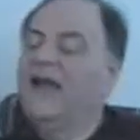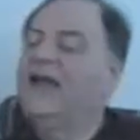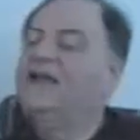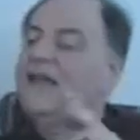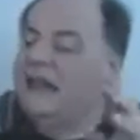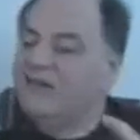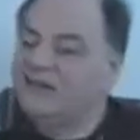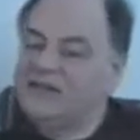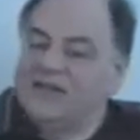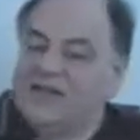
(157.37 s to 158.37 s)
In the
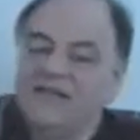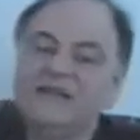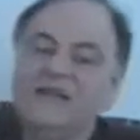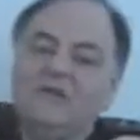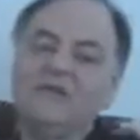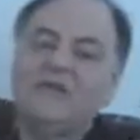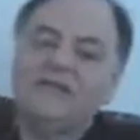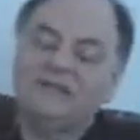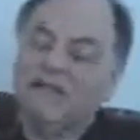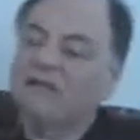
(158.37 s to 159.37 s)
ancient days, there would
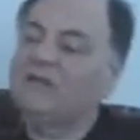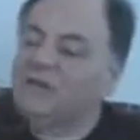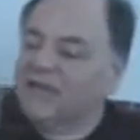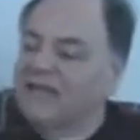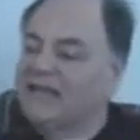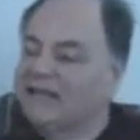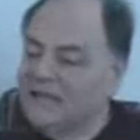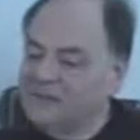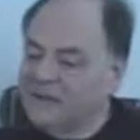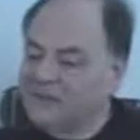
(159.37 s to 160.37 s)
be sacred texts
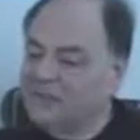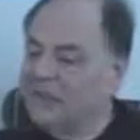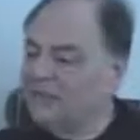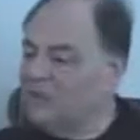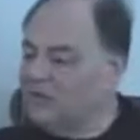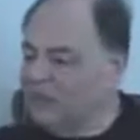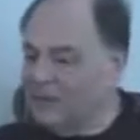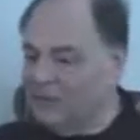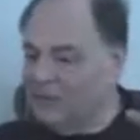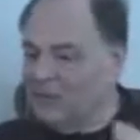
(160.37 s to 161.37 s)
that some people would be able